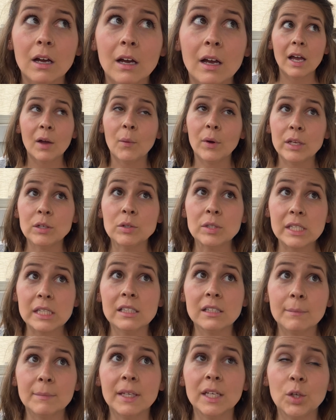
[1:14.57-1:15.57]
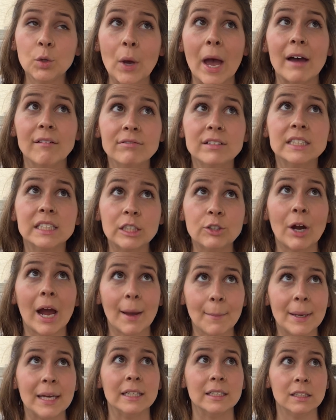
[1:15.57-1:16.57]
And when you see something, you have to
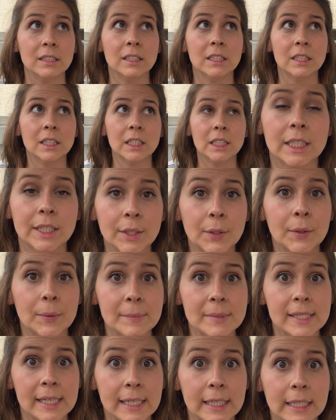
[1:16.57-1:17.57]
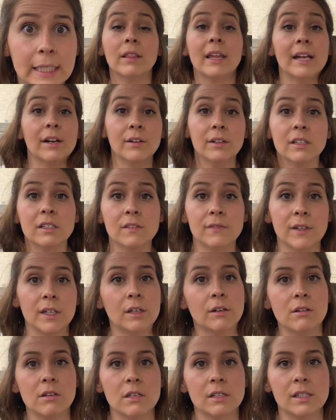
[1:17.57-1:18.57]
grab it. You know what I'm saying? Later in this
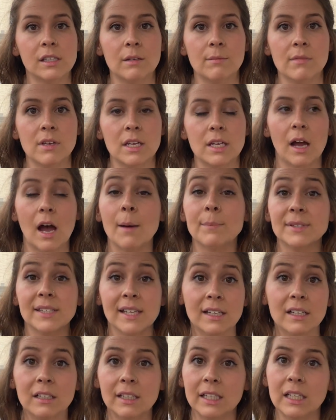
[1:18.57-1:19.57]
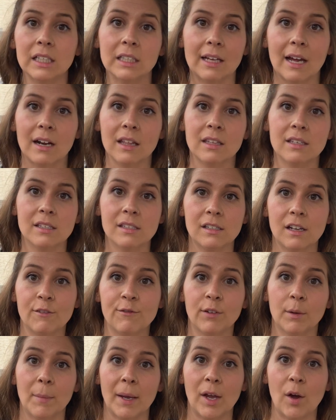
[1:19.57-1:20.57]
video, you'll see me upcycling a lot of this stuff
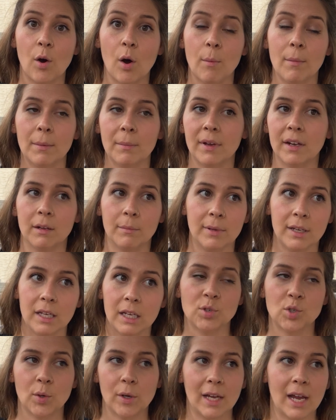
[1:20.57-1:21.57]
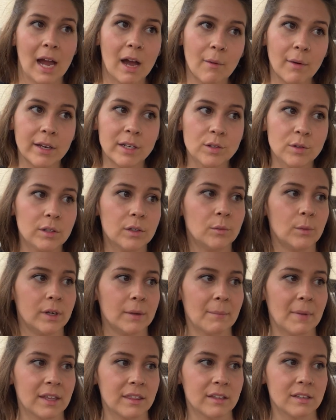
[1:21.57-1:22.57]
for my home. I'm gonna be showing how I do it, what
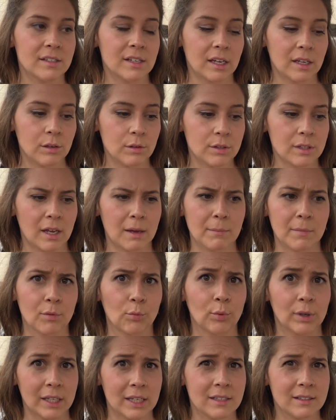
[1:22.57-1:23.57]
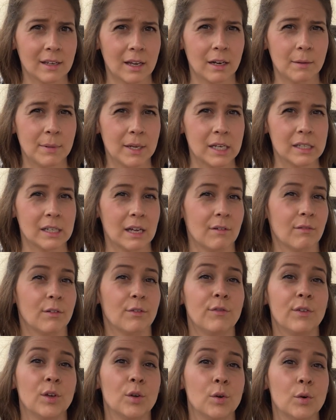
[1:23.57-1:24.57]
methods I use. I'm really excited because I have a
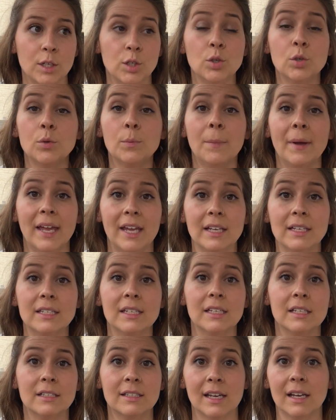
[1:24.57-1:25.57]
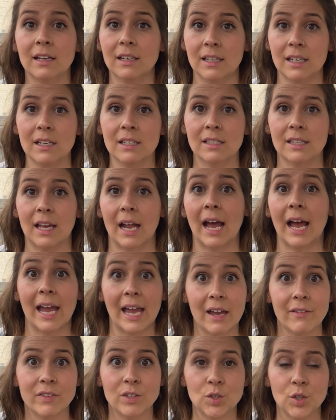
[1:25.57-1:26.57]
few new painting techniques that I
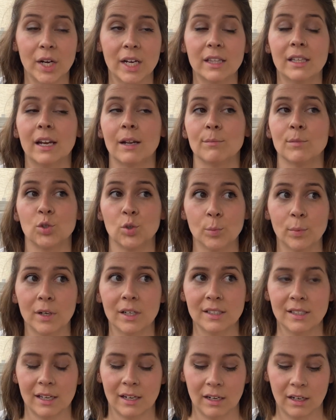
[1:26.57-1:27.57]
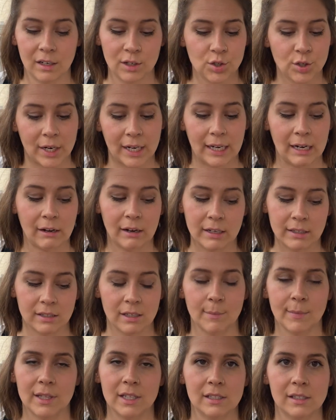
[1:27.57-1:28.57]
haven't tried that I'm super excited to try out on
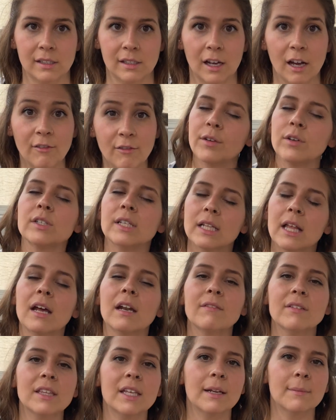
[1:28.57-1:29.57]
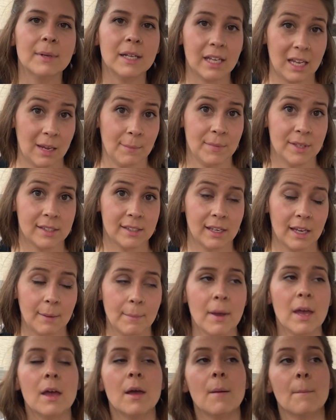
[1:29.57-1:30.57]
some of this stuff. There's a lot of it that I might keep the
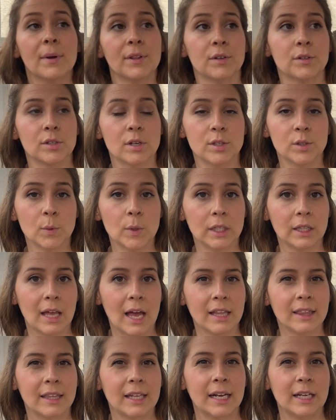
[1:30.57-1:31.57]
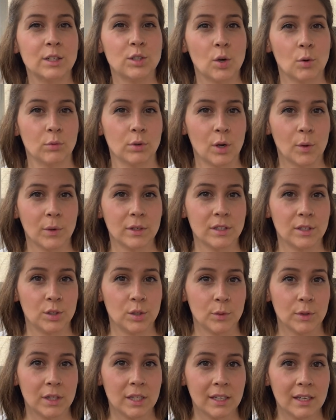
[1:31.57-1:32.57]
same, but there's also a lot that I don't know what to do
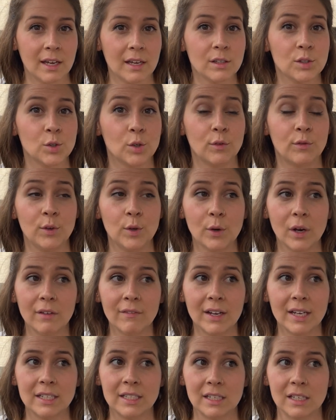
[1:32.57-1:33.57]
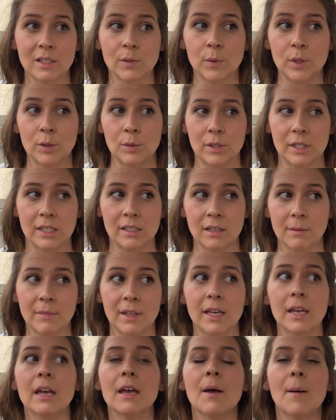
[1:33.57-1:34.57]
with it yet. So if you have ideas when you see
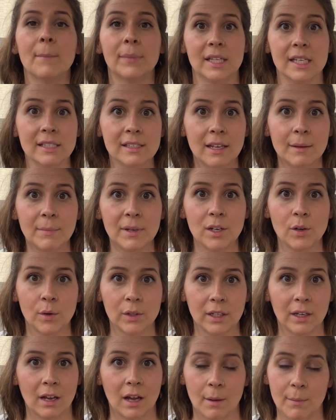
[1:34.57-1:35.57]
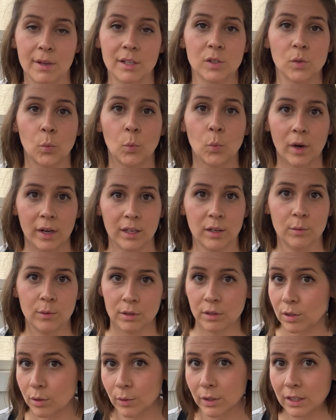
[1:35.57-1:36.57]
something, please let me know in the comments what you would
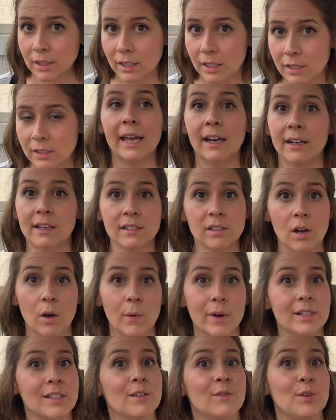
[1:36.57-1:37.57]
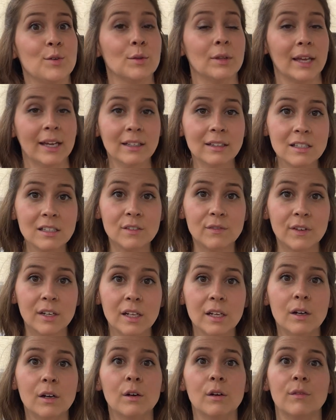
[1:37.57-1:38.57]
do with this. And as always, if you like this
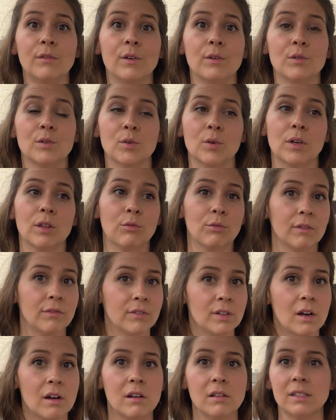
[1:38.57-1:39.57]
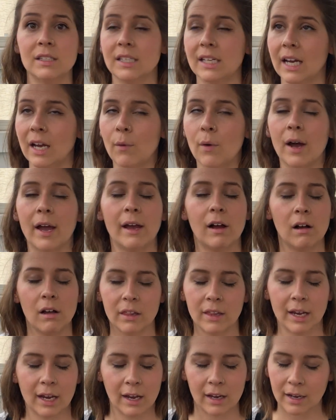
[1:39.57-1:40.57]
video, if you enjoy thrift hauls, DIY, all
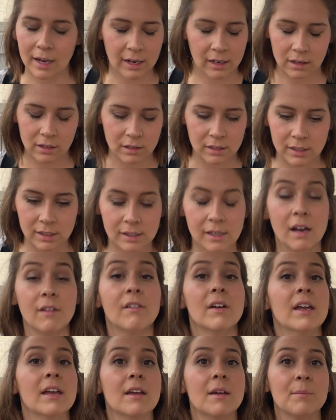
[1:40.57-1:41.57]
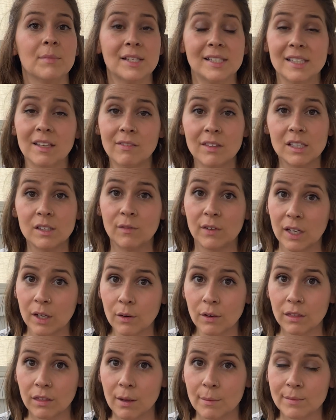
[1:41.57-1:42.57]
that kind of good stuff, please give this video
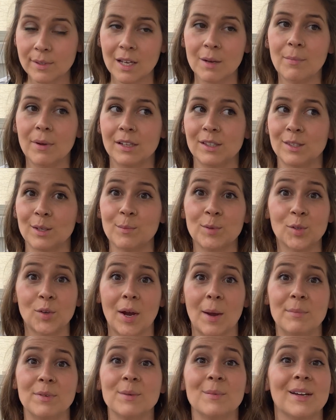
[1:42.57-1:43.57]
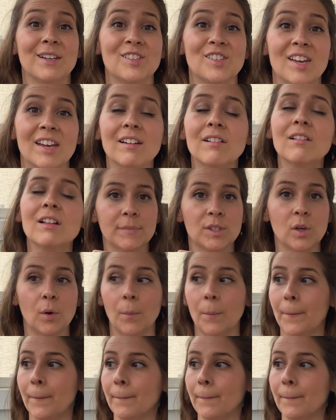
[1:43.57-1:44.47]
a thumbs up and subscribe to my channel. So,